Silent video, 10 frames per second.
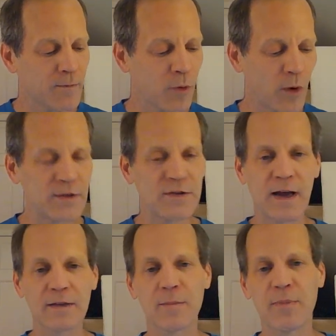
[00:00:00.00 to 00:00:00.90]
pointed
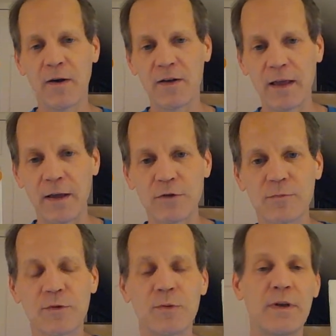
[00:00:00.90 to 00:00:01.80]
out the parallels
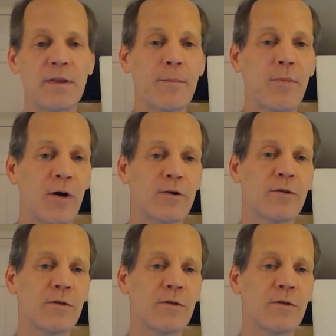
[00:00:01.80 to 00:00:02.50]
between the particle